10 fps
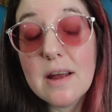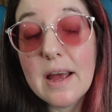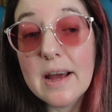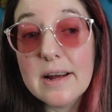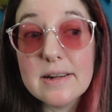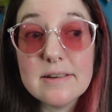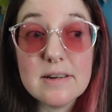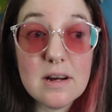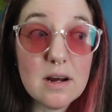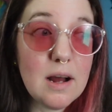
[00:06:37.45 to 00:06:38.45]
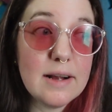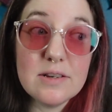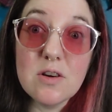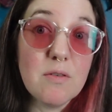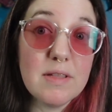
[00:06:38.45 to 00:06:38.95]
and I
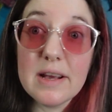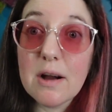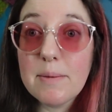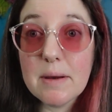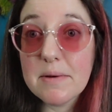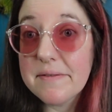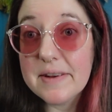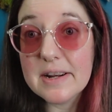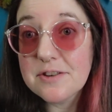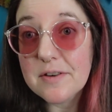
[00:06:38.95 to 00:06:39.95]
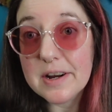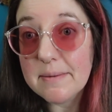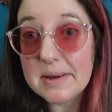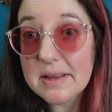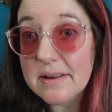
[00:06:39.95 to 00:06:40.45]
don't think I'll be able to finish for
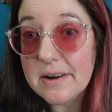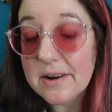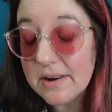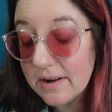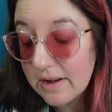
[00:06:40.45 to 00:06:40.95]
him either.